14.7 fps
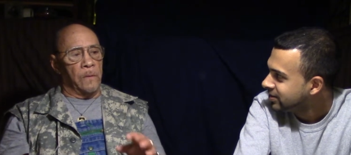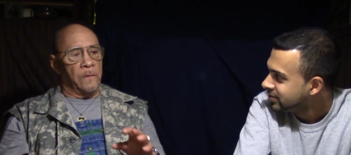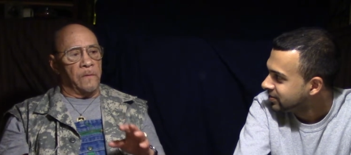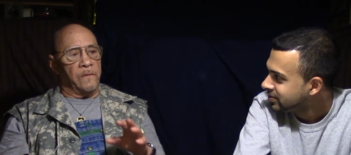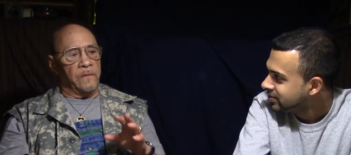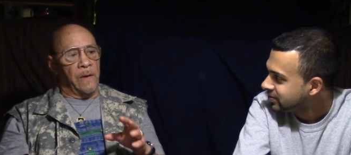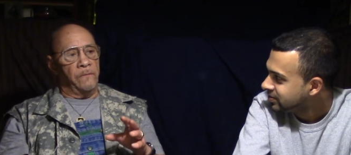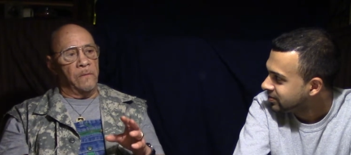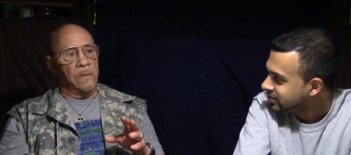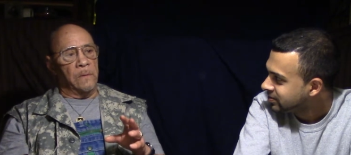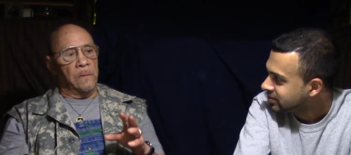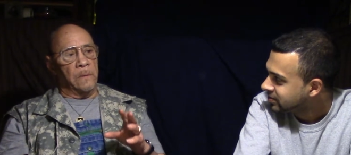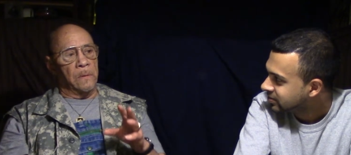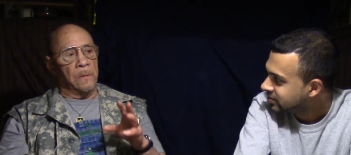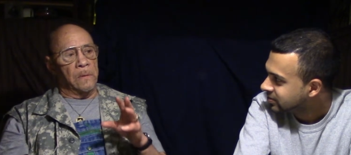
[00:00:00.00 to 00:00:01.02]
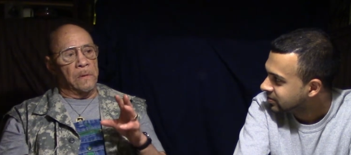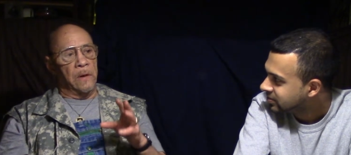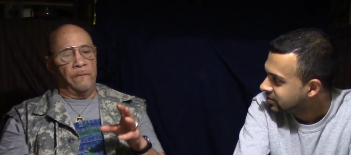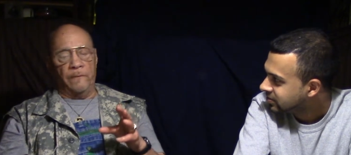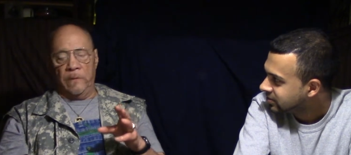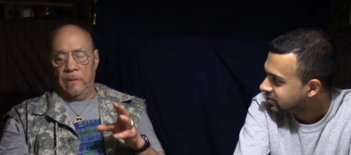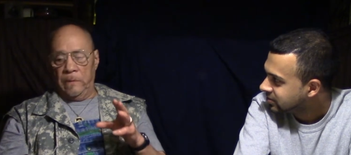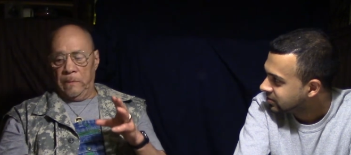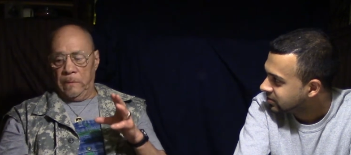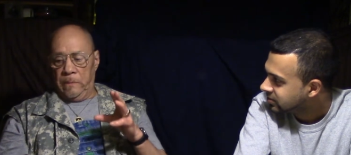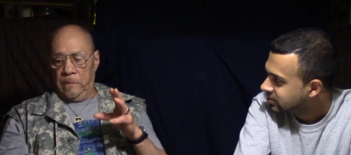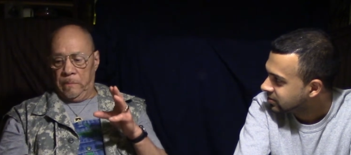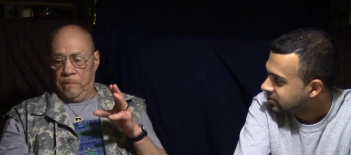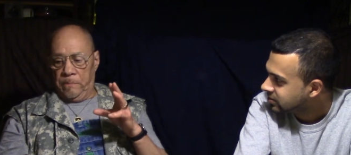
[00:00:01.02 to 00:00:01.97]
Speaker 1: seven different
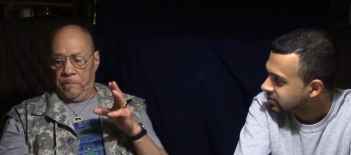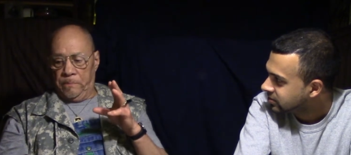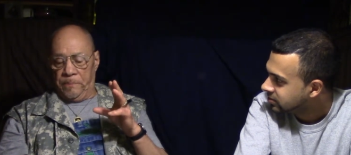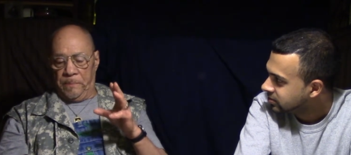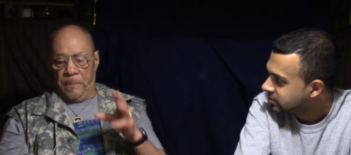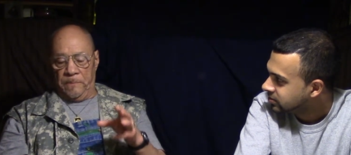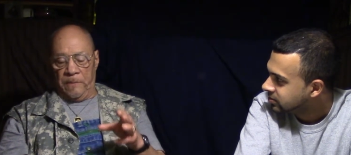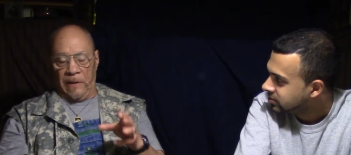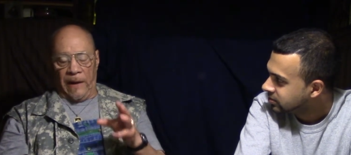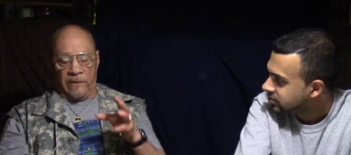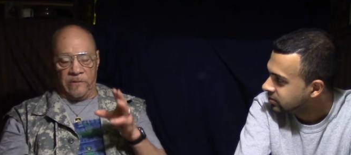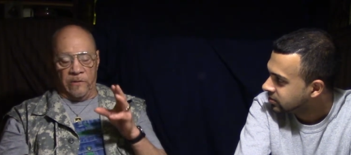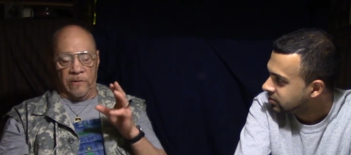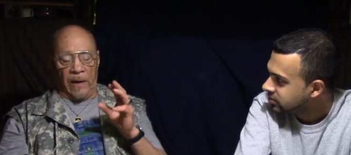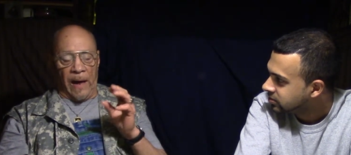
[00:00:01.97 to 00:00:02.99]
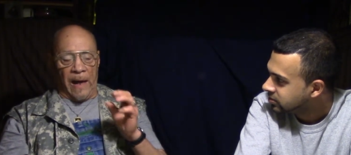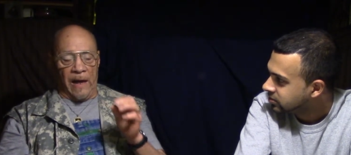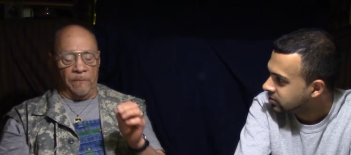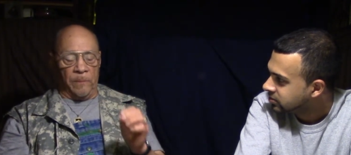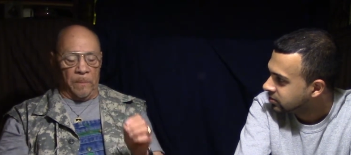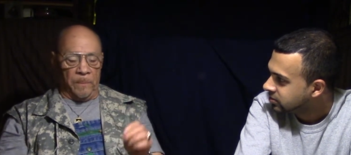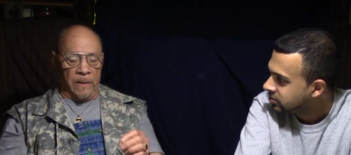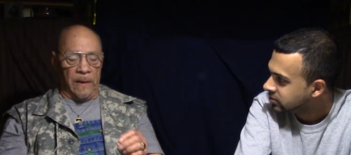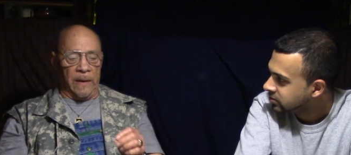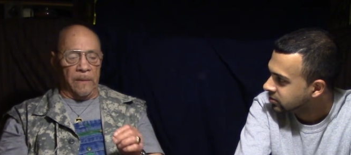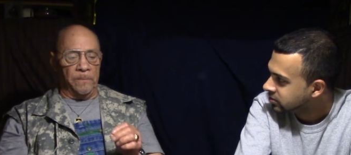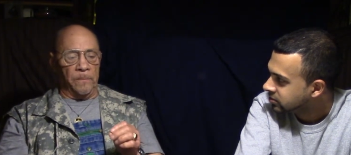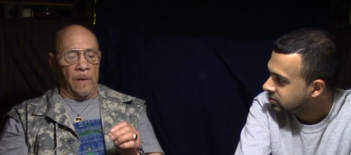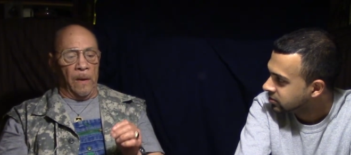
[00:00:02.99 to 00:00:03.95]
lectures that I have
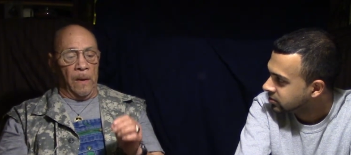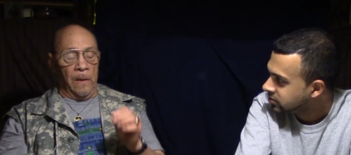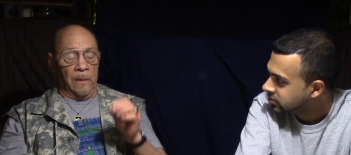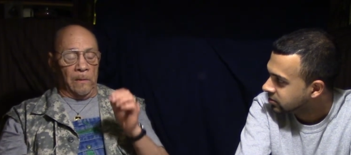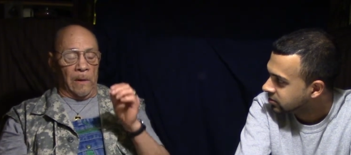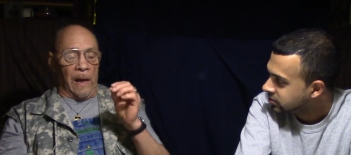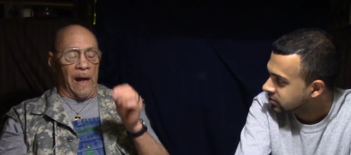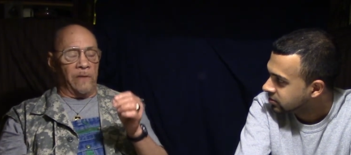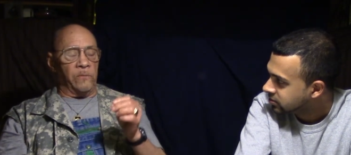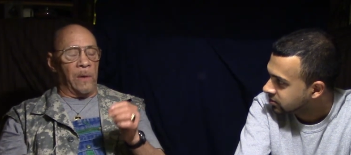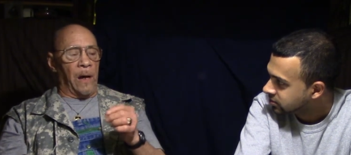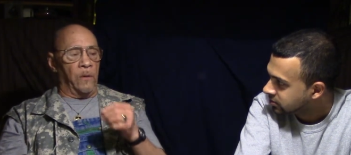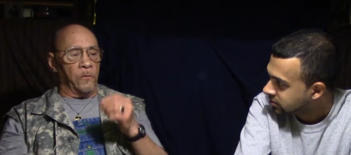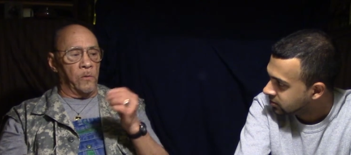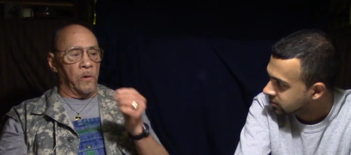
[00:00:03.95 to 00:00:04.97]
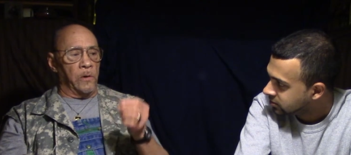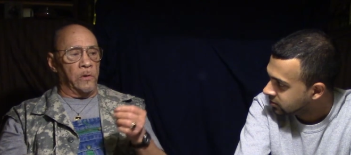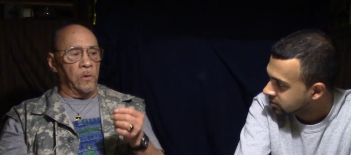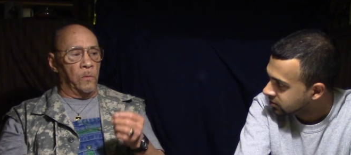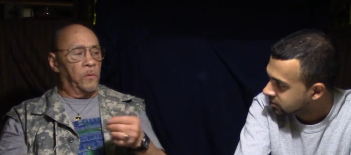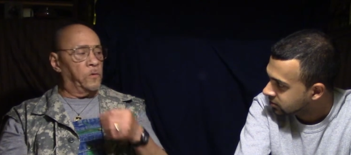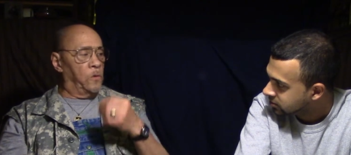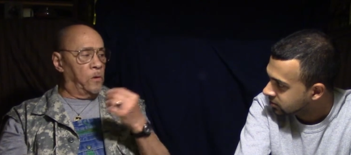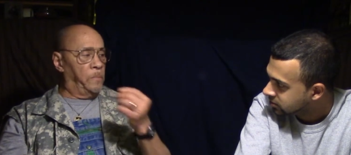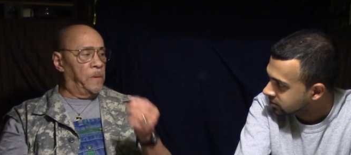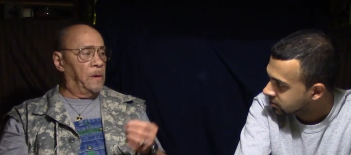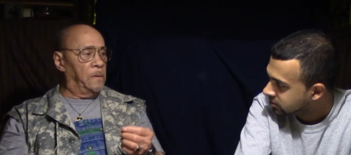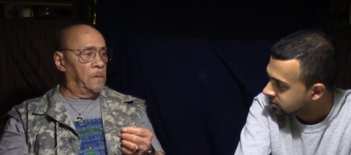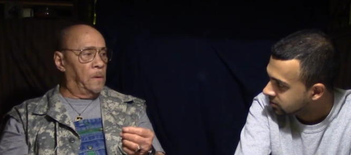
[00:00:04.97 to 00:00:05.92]
prepared. The last one I was going to do was going to
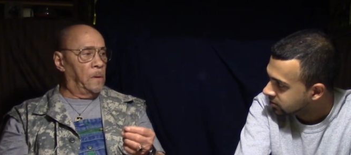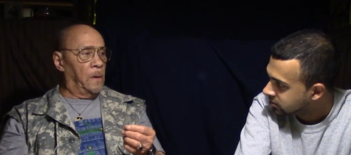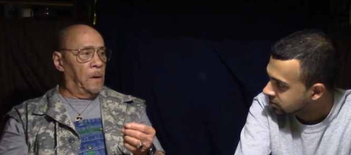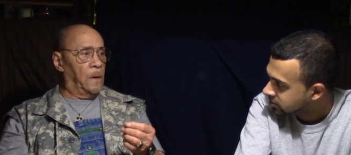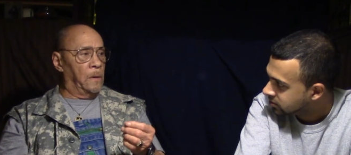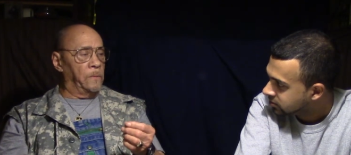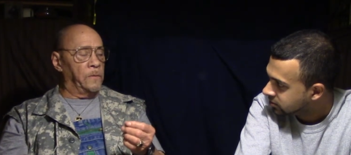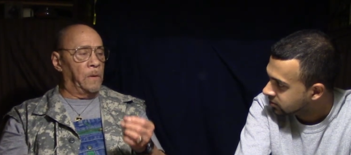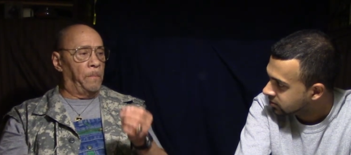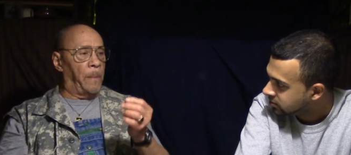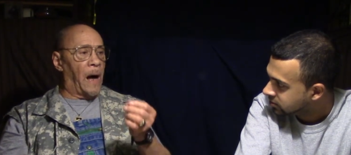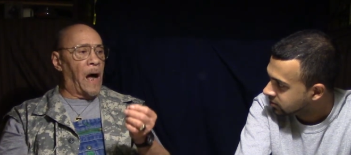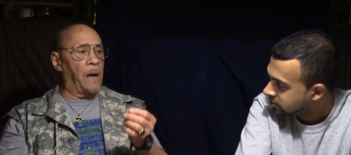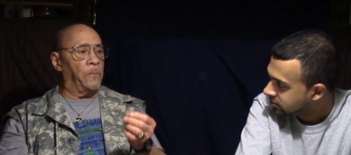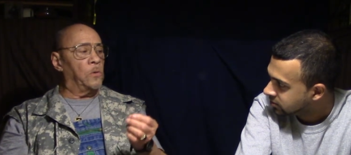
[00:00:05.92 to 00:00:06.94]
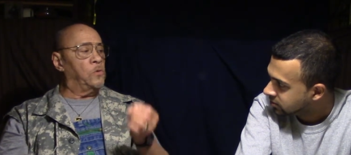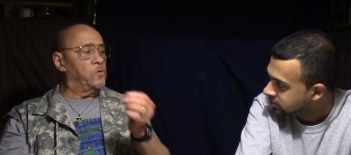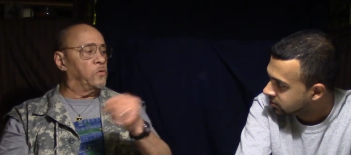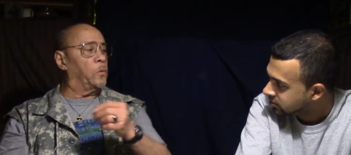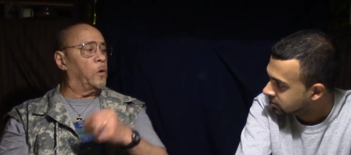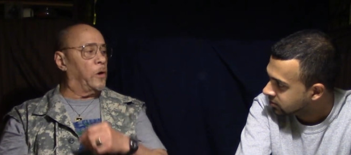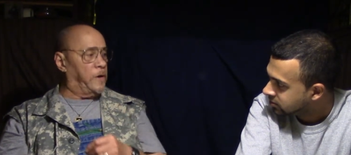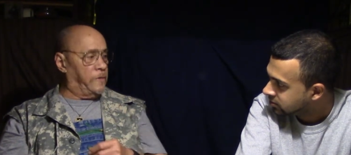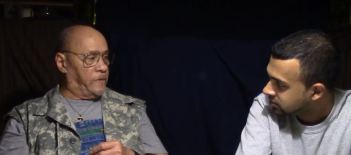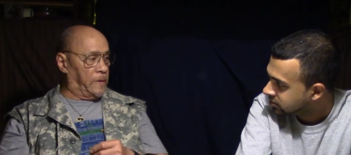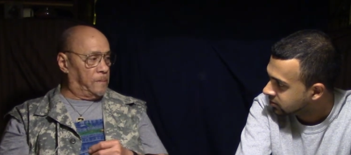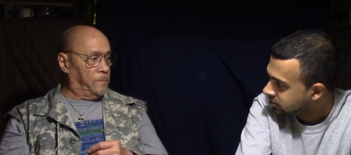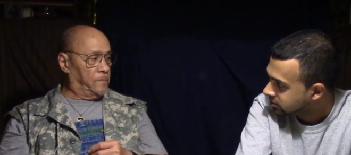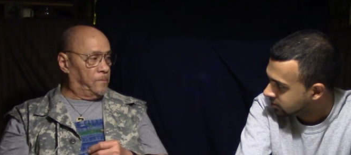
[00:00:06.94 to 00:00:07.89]
be uh, the Bible. Whose word is
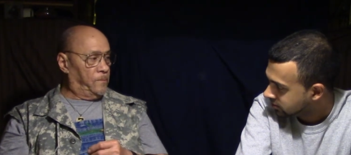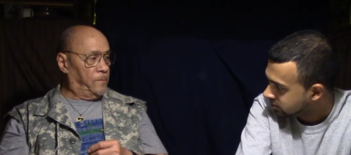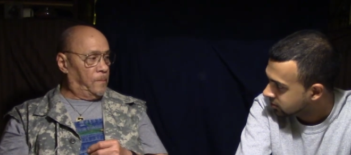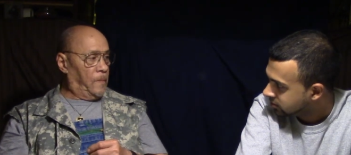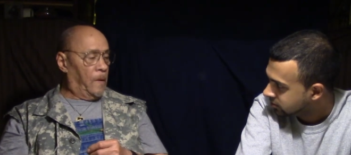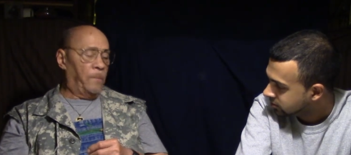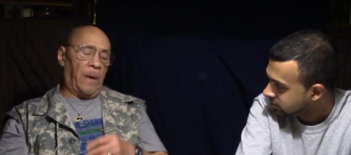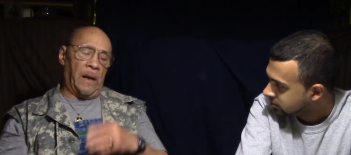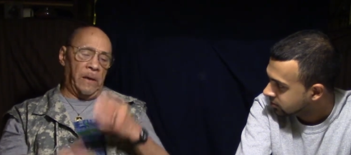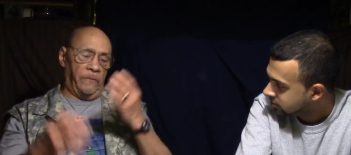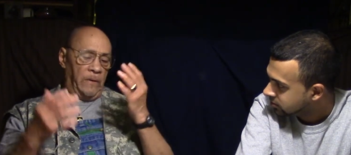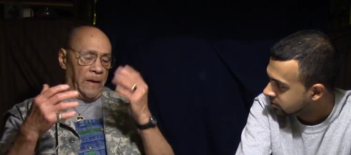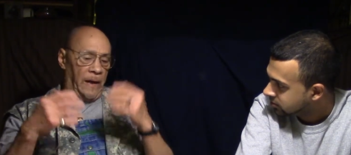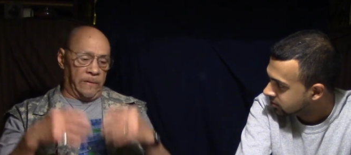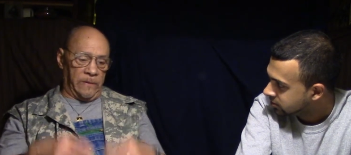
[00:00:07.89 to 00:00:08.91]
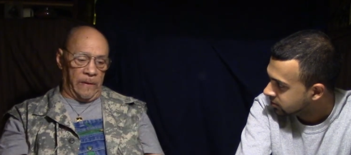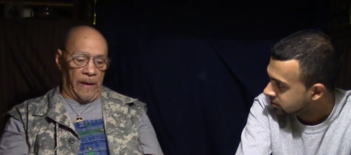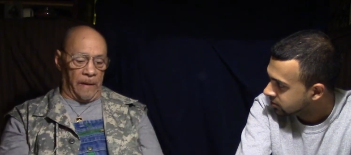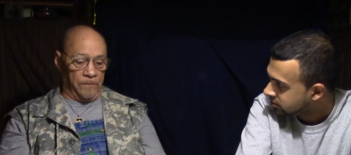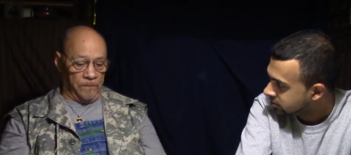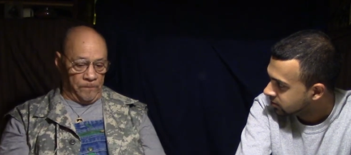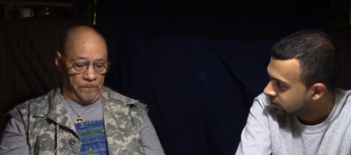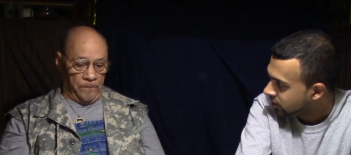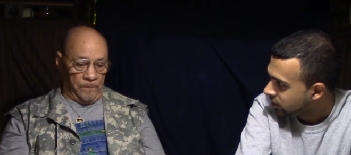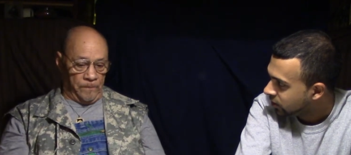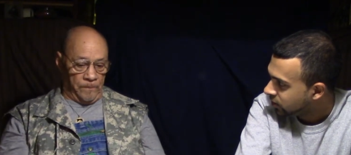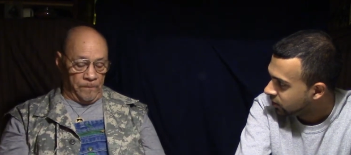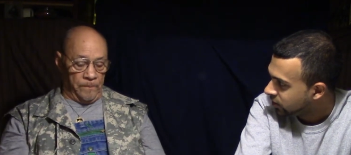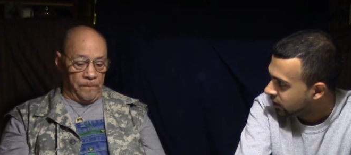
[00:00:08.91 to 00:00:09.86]
it? But I never got to that.
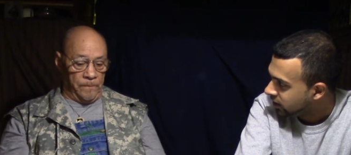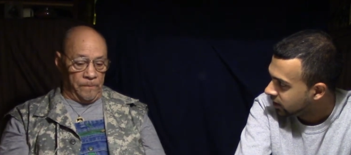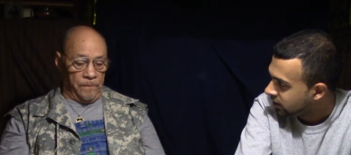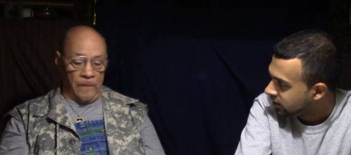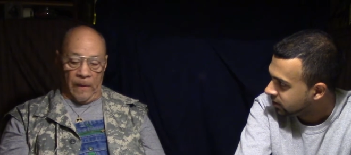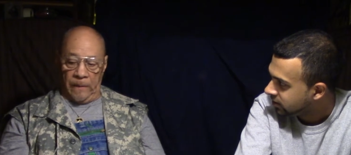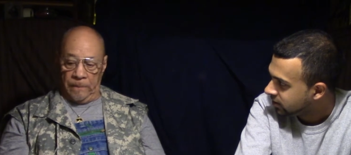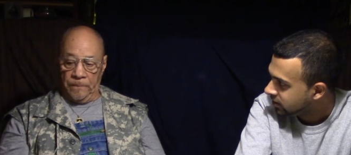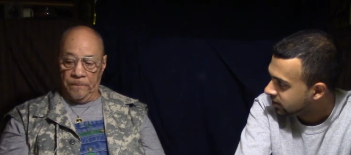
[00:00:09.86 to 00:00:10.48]
Okay. Yeah.